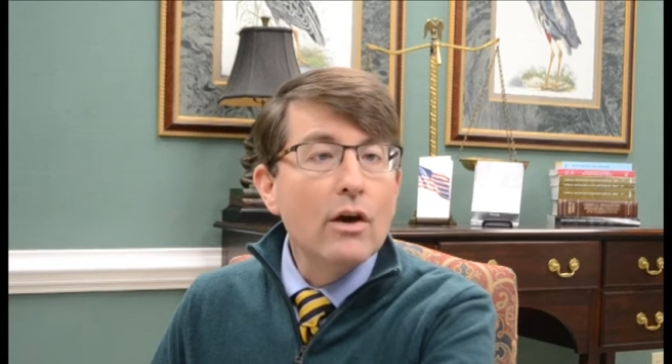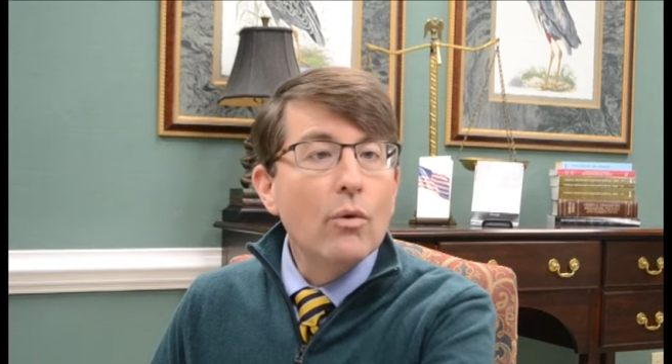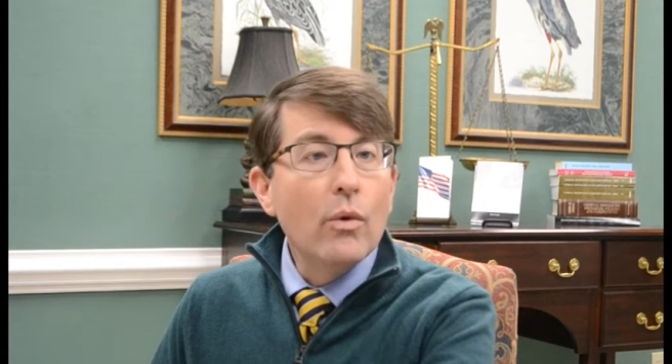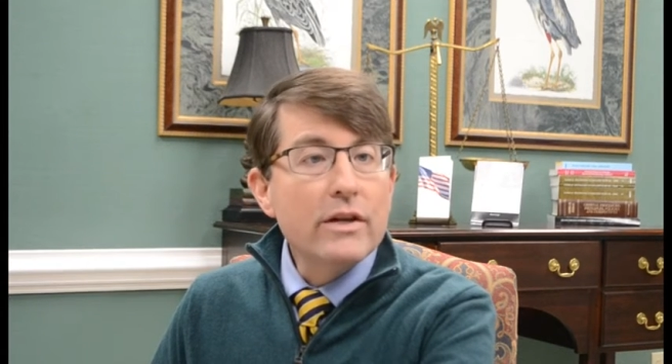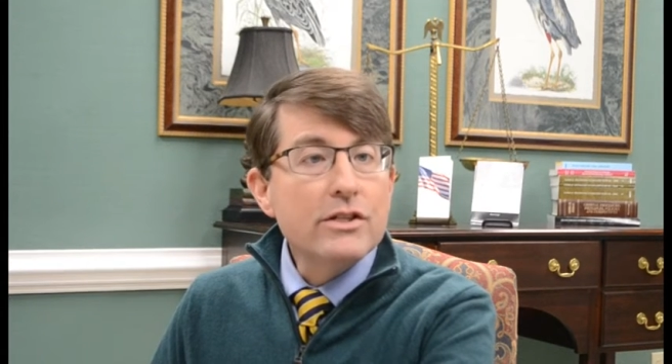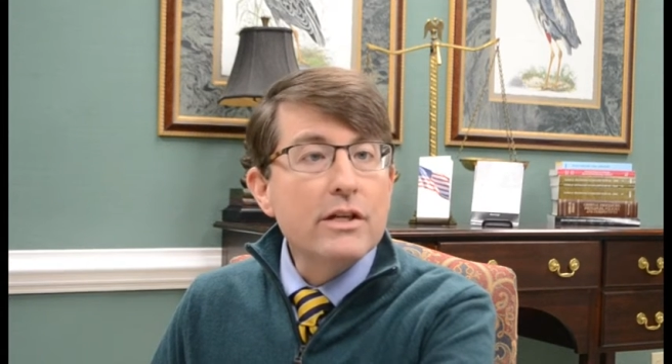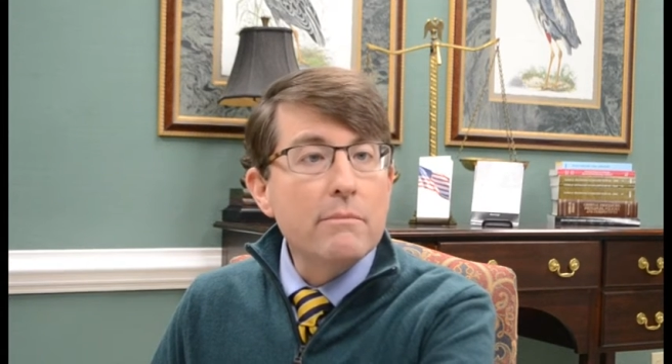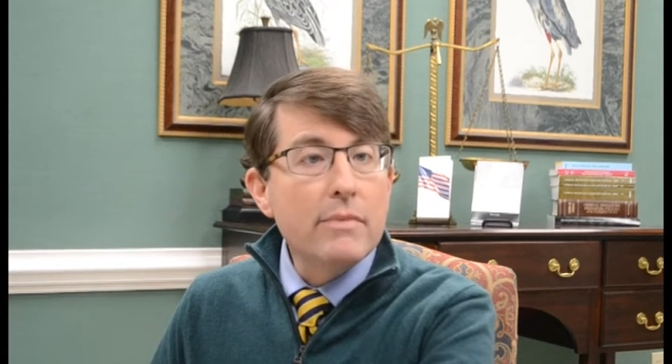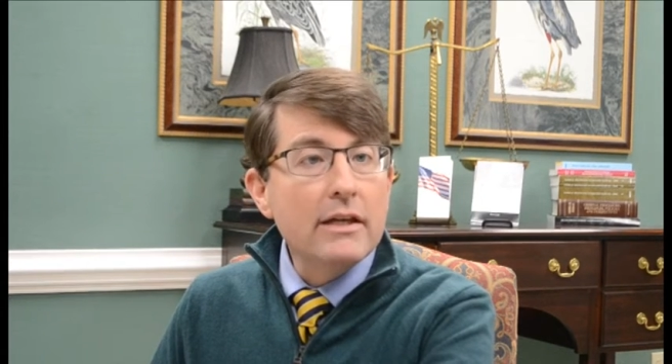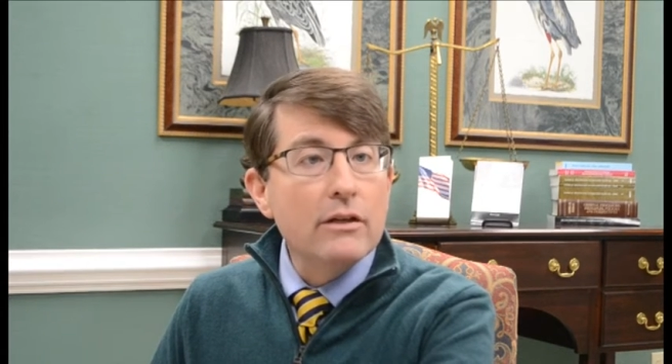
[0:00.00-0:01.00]
which
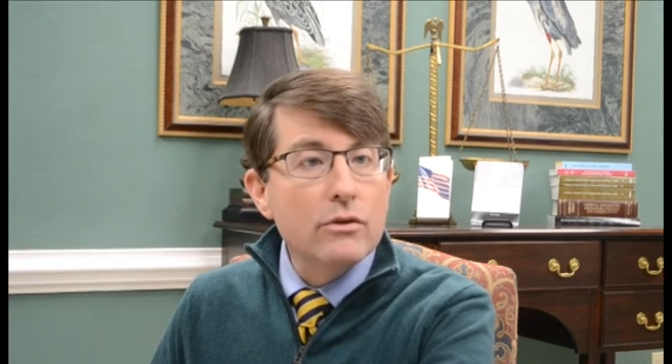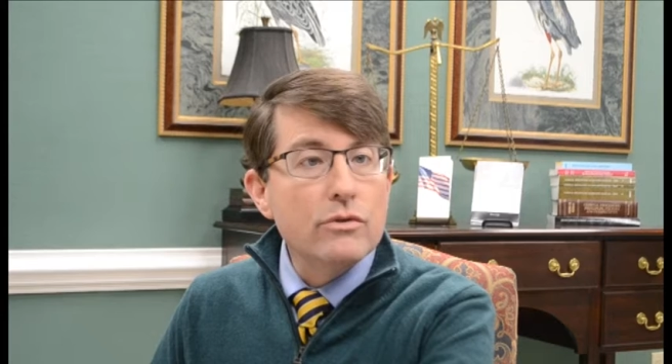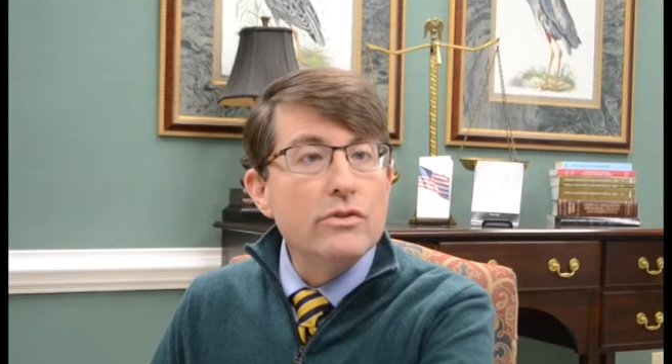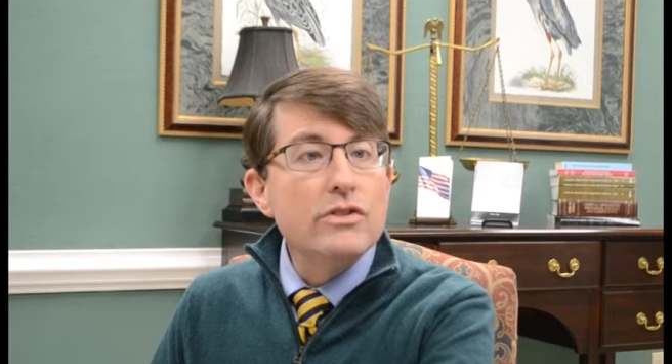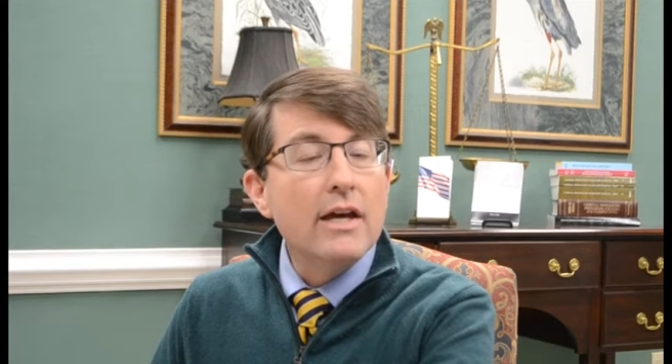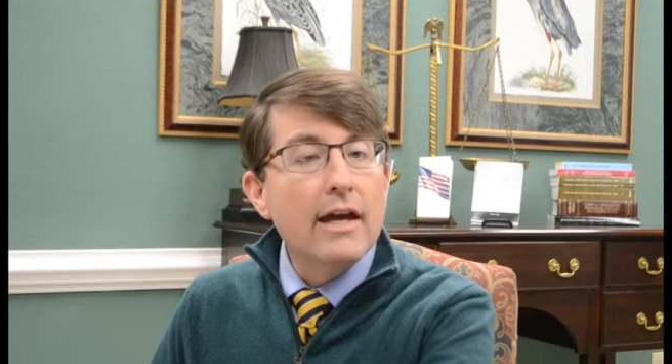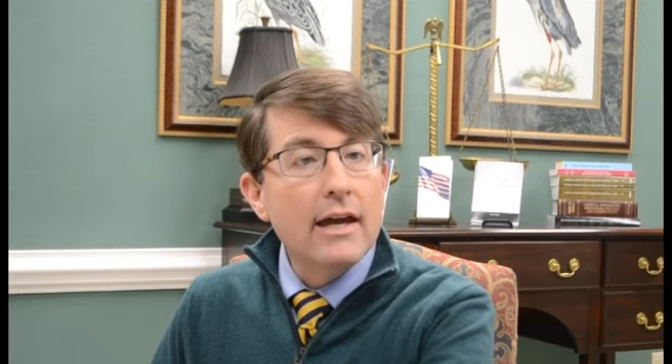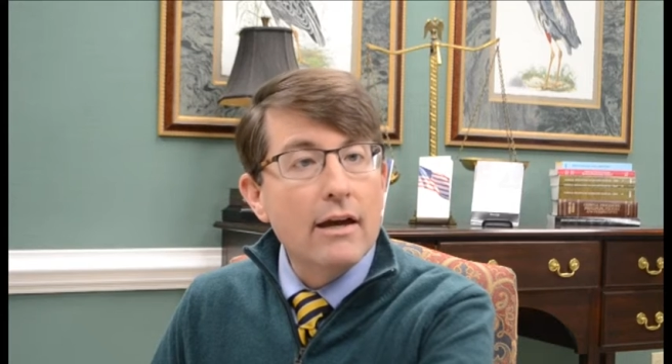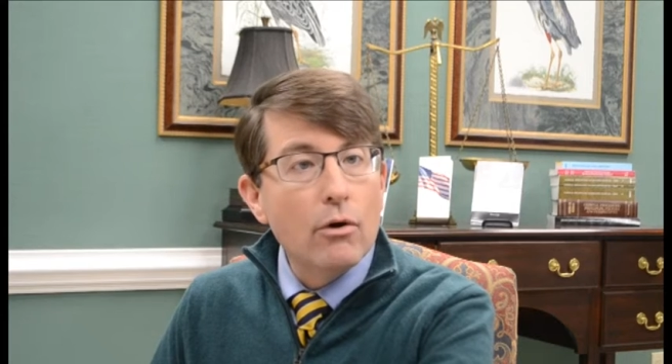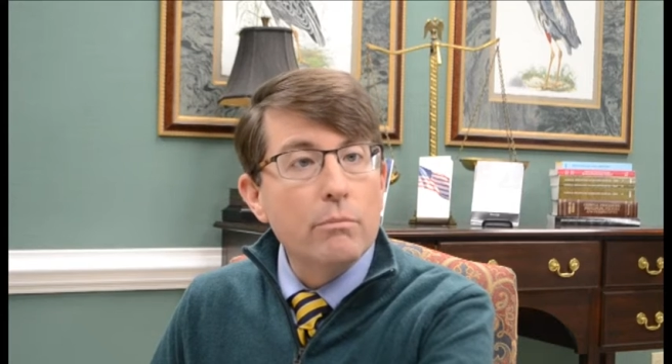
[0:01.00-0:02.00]
can be used to
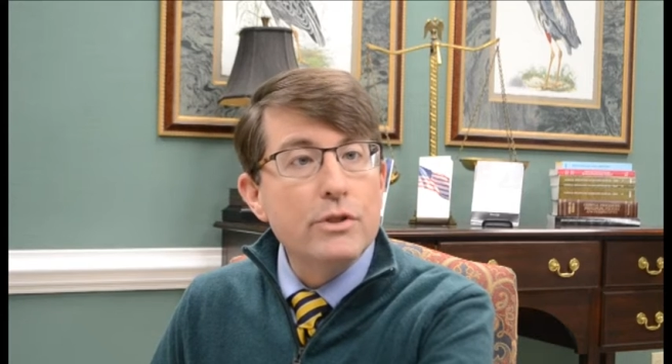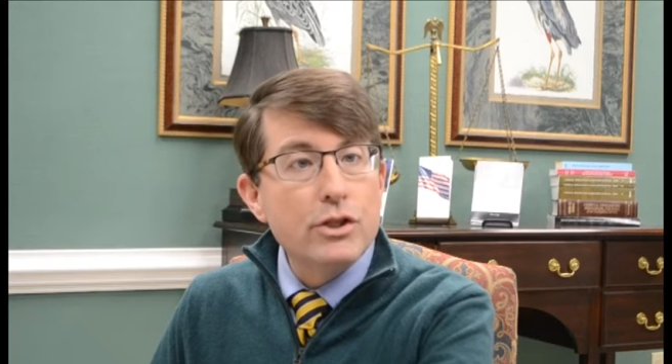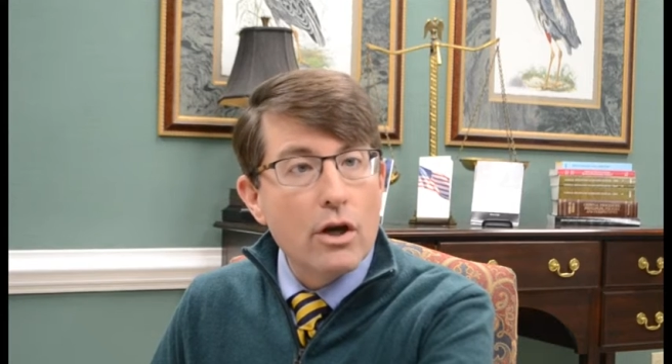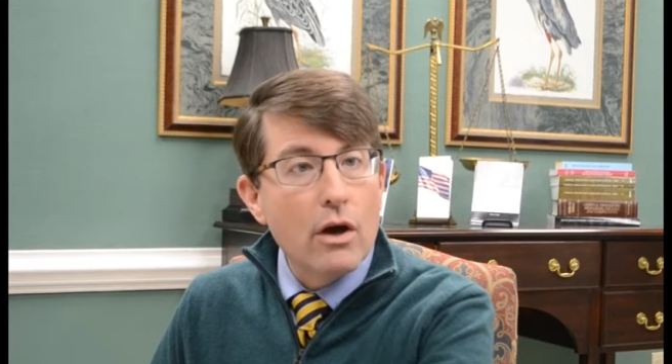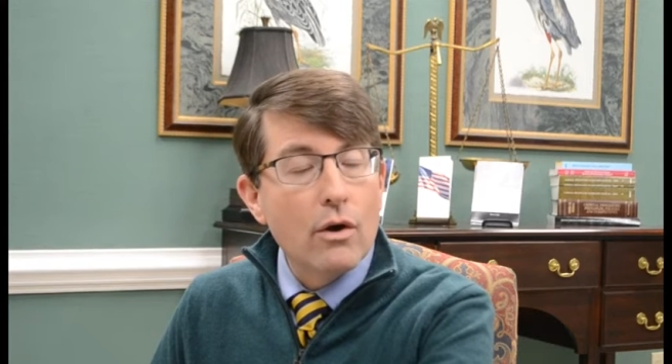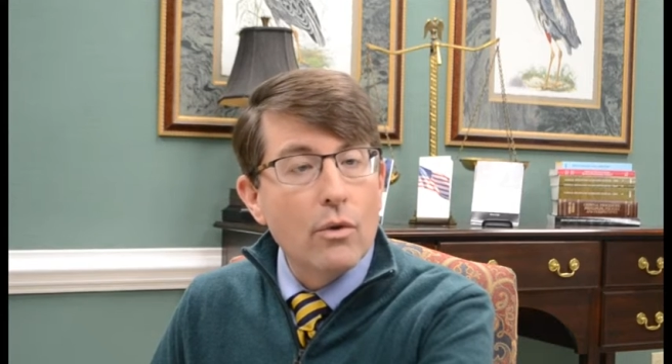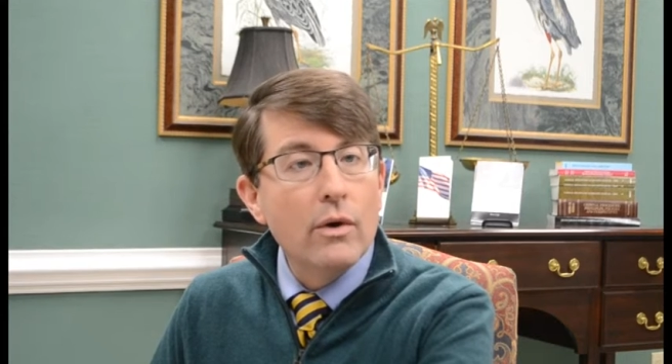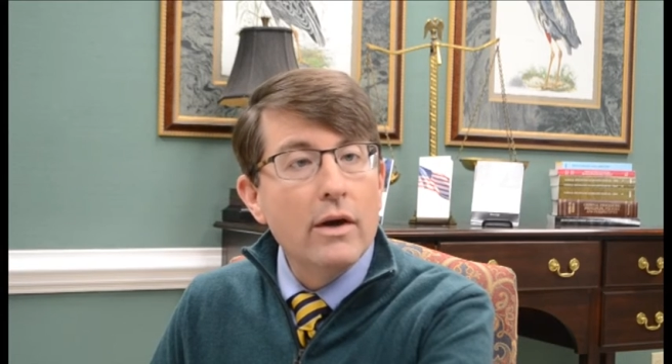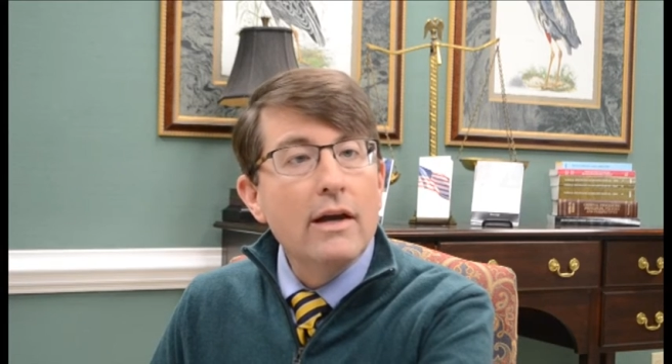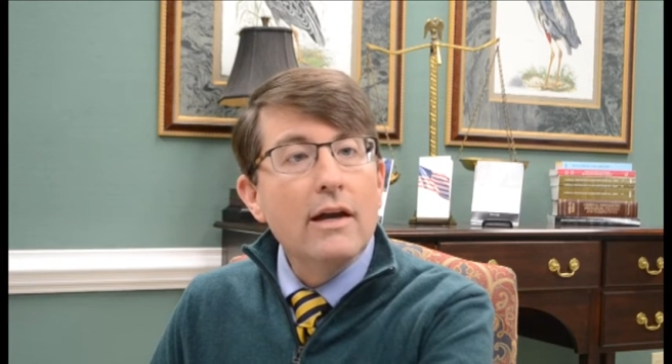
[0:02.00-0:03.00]
help show